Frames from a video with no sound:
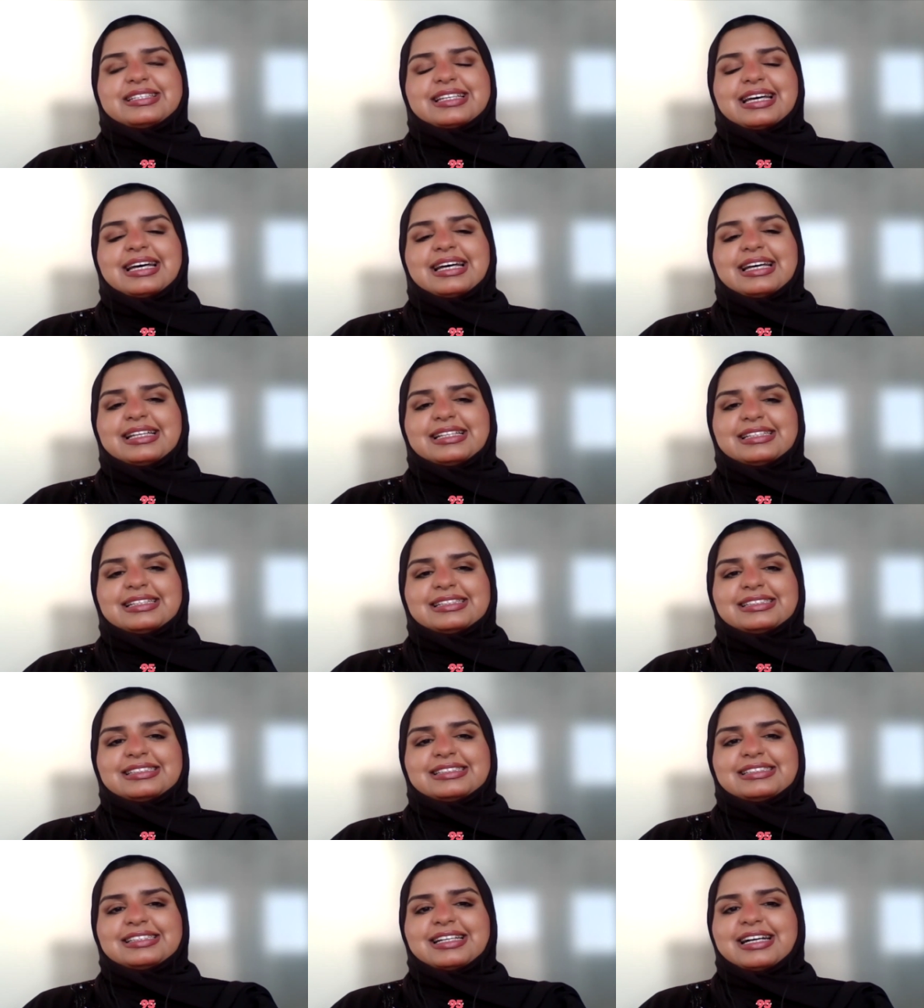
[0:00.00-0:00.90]
And
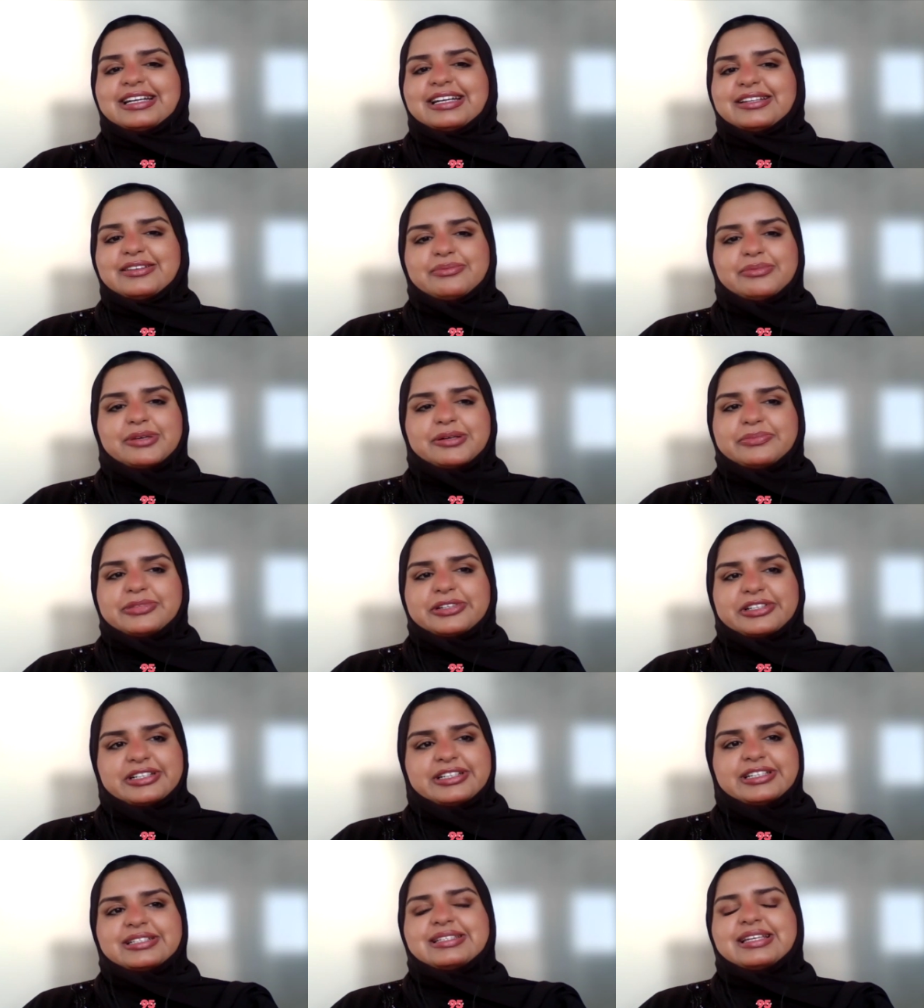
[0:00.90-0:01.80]
I remember her